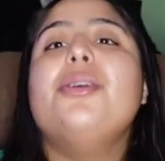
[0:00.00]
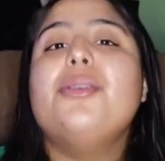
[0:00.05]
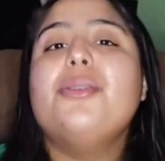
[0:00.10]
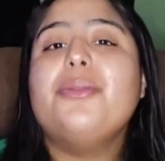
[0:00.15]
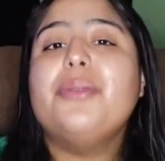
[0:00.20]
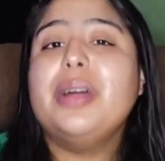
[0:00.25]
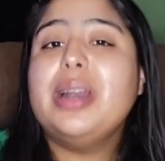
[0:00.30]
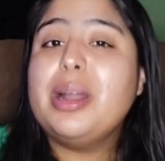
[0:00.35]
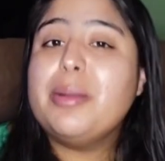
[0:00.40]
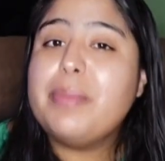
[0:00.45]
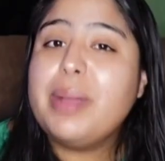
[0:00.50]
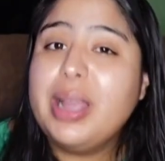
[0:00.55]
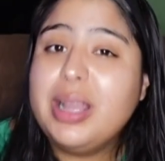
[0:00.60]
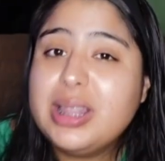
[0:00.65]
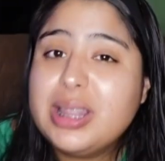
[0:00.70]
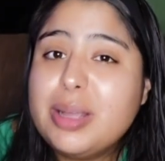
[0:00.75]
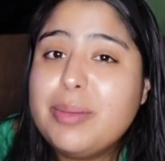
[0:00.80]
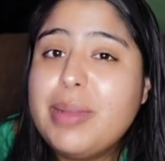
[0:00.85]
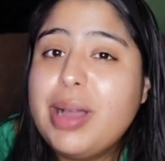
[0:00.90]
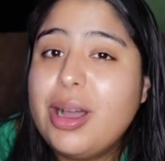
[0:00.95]
when I
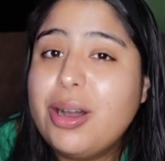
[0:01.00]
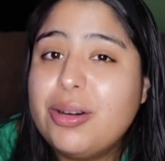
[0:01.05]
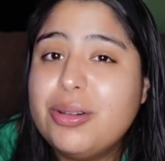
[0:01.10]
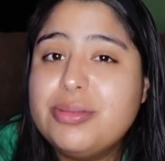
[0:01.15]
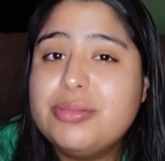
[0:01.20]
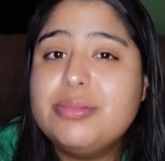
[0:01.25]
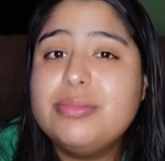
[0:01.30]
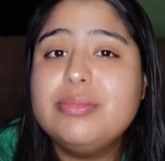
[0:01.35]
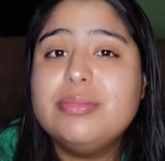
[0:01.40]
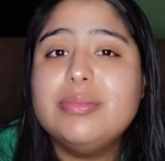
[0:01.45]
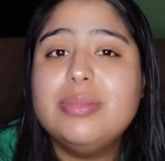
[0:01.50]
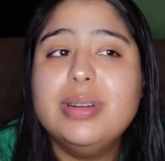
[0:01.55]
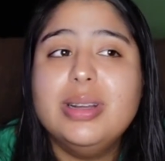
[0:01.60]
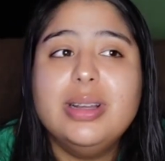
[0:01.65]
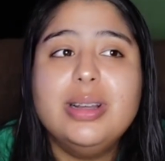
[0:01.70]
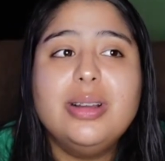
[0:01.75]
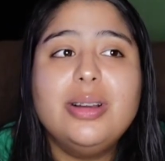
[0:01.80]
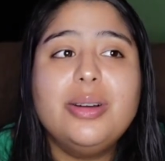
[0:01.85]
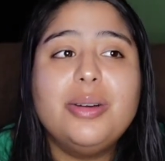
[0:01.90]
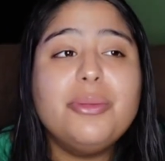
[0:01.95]
paint them at home,
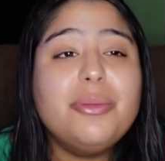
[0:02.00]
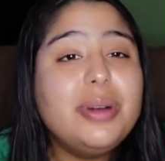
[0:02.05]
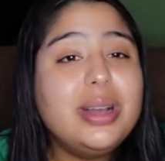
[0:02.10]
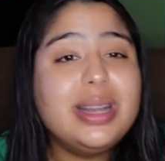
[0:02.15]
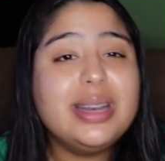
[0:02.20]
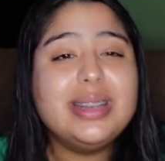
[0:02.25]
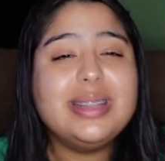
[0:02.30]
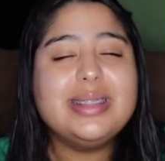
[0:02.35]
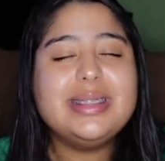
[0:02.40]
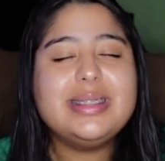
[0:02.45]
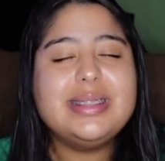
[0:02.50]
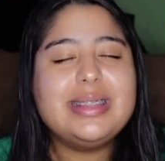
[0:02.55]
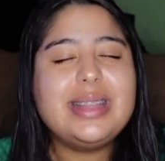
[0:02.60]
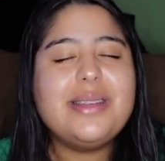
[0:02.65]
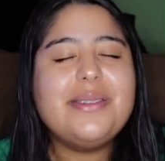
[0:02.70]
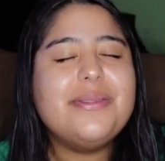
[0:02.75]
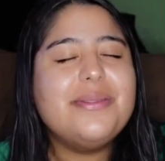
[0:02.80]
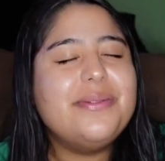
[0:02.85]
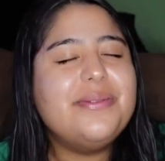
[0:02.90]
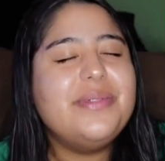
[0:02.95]
one, they
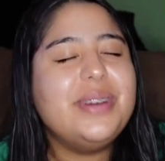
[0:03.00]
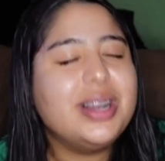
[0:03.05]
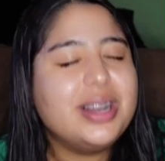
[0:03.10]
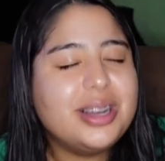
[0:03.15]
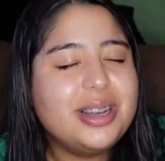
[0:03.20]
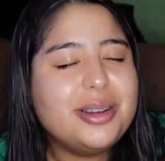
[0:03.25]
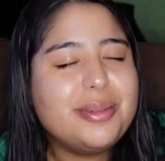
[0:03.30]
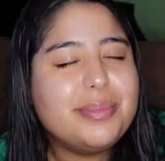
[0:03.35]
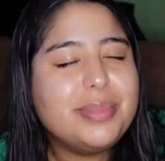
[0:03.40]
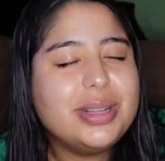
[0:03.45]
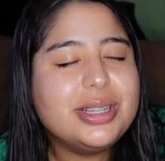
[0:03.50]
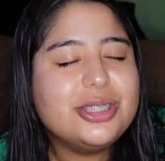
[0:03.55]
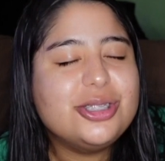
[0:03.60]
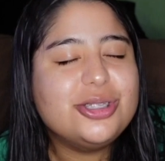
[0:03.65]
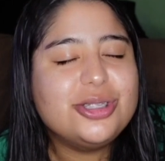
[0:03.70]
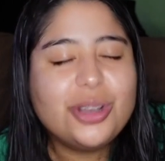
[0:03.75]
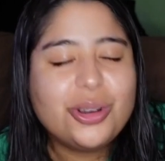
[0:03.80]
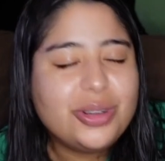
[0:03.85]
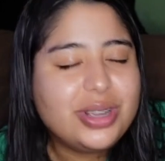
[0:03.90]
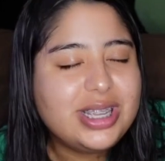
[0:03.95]
fuck up
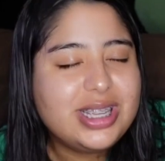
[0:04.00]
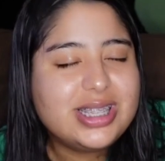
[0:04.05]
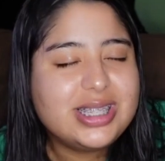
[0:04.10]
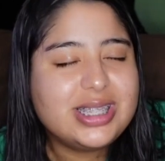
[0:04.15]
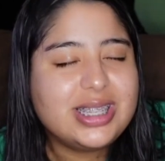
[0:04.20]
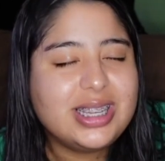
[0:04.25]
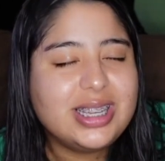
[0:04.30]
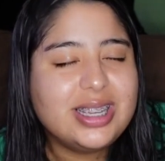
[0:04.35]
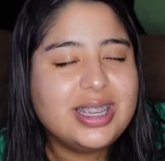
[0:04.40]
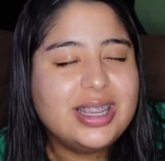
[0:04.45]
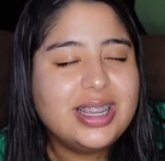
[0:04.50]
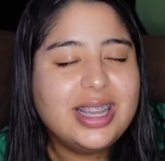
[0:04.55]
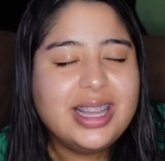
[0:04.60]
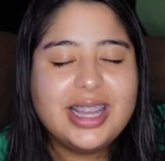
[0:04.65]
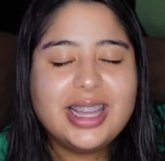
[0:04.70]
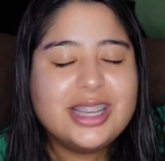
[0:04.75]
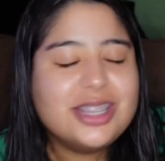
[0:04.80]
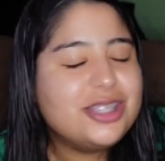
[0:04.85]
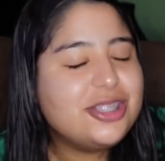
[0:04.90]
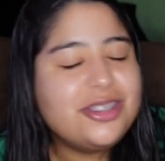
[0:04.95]
so easy.
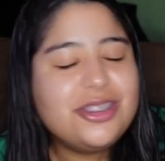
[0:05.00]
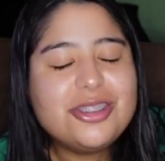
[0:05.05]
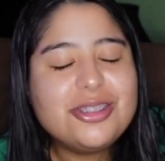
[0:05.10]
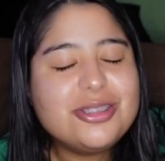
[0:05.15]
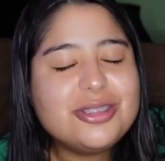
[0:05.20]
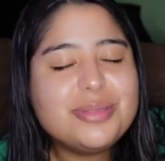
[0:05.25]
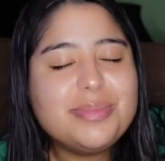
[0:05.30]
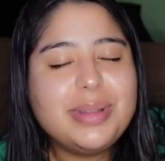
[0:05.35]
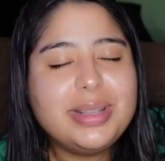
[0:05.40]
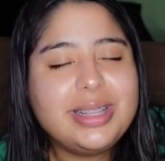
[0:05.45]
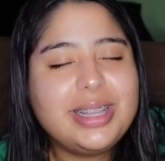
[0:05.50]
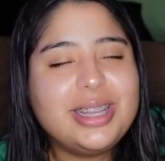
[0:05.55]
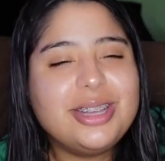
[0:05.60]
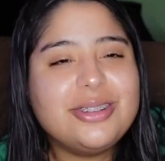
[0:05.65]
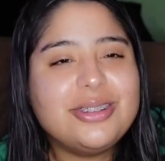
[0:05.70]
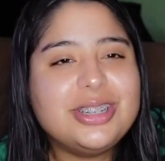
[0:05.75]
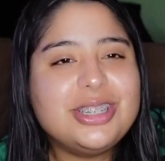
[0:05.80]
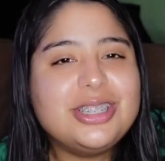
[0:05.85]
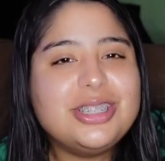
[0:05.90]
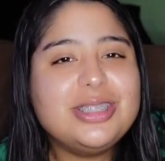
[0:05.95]
Excuse my
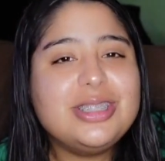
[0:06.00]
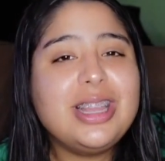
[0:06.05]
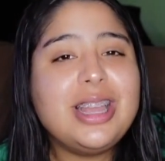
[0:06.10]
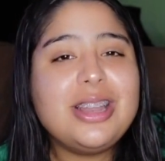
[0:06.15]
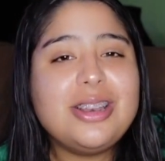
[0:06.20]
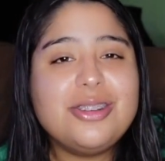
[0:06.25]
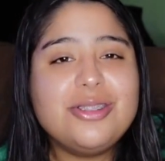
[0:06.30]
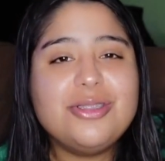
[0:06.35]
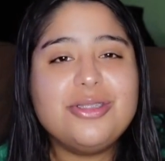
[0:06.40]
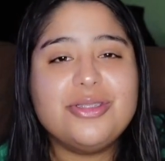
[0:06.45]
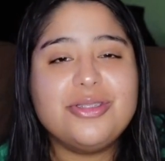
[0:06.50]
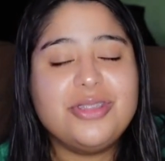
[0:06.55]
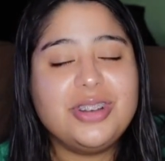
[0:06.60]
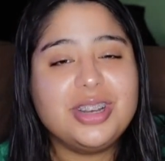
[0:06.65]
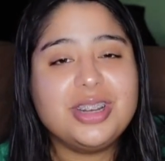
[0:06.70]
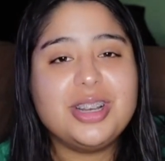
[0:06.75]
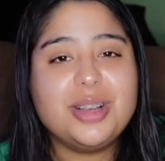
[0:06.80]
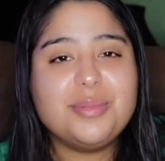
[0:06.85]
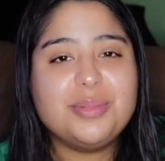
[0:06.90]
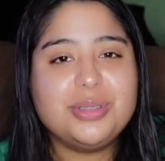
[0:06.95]
language, they do
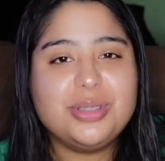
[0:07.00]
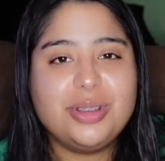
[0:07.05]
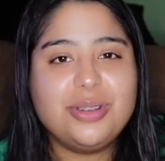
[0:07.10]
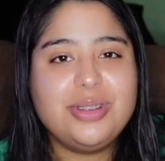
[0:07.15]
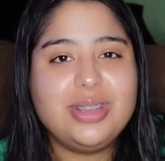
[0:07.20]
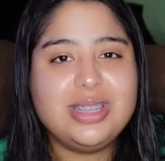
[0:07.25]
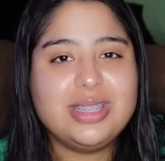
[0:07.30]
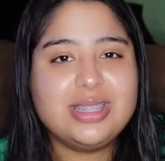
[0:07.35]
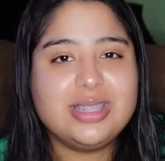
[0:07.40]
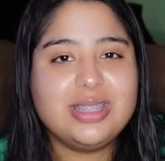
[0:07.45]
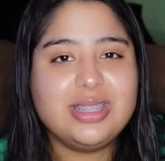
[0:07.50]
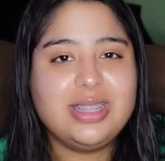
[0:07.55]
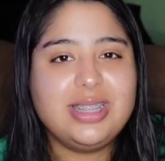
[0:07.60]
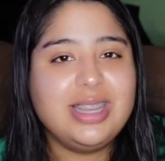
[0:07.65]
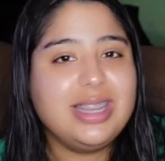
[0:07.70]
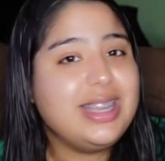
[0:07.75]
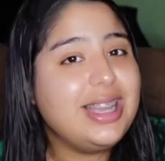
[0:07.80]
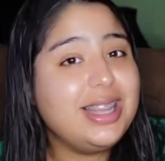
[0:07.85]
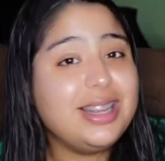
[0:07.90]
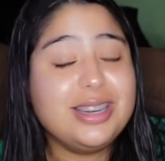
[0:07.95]
fuck up so easily.
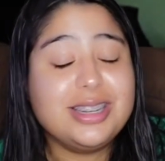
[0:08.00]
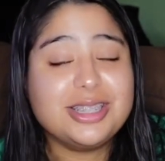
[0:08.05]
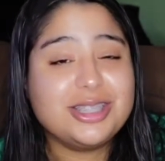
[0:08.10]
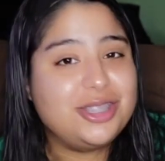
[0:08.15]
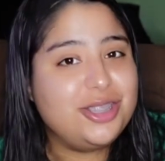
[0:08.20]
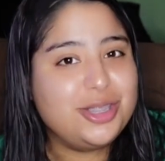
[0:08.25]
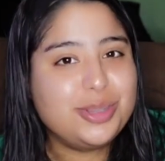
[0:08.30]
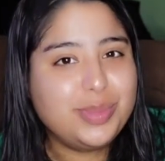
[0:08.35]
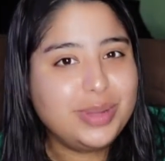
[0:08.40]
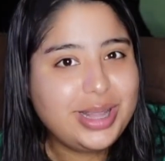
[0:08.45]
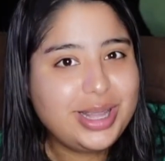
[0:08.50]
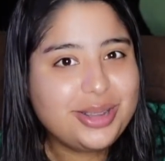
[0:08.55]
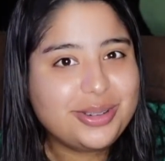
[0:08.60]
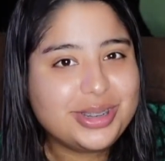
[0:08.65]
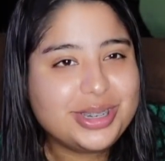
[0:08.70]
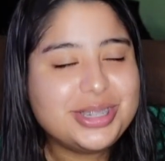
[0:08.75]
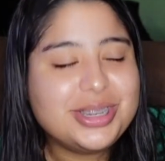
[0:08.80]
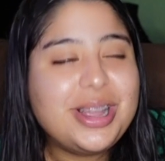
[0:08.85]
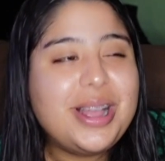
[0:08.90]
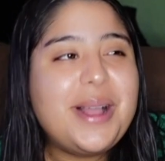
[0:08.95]
Again, excuse my
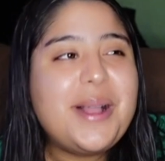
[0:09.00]
language,